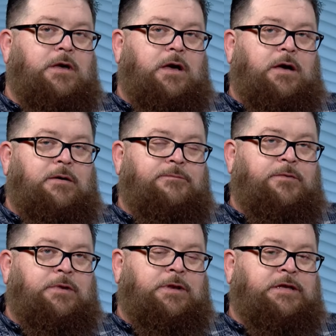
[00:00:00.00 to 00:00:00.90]

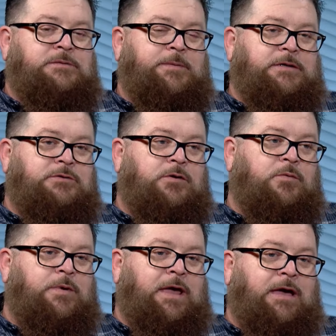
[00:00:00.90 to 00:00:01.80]
For the lunch
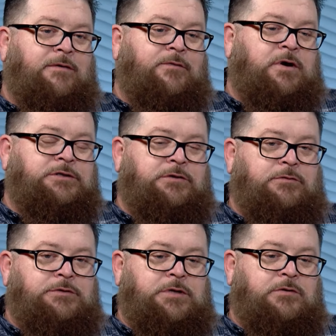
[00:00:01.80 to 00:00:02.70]
special, we have our
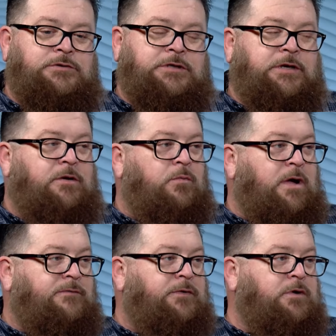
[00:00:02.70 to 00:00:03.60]
General Tso's chicken and
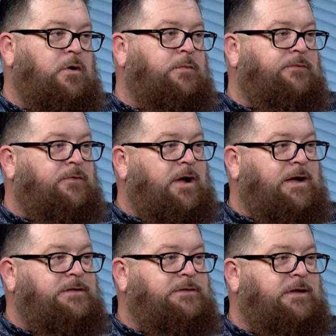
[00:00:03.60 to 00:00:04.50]
waffle cone with
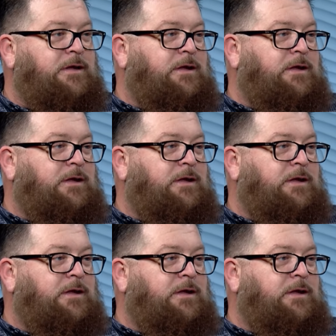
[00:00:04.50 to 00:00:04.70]
fries,